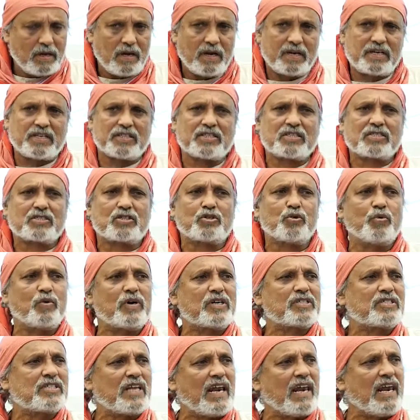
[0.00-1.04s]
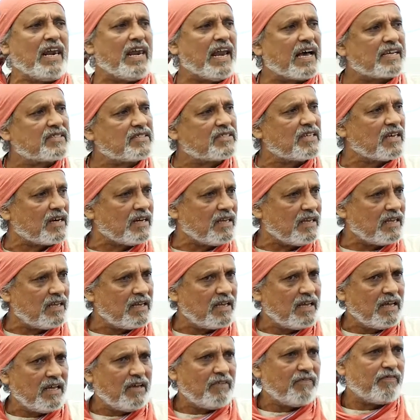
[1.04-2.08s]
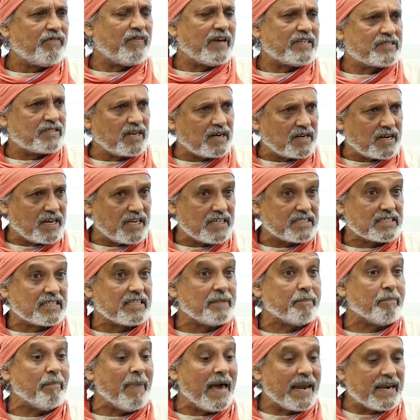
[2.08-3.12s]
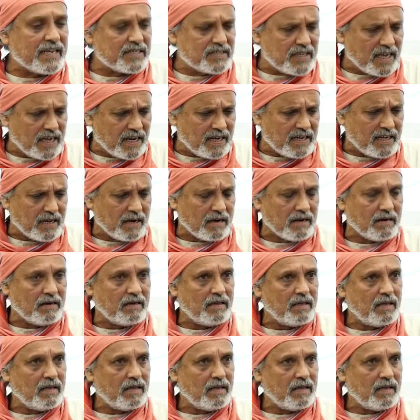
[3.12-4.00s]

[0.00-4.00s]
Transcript: it is towards a luxury, facilities, the managerial,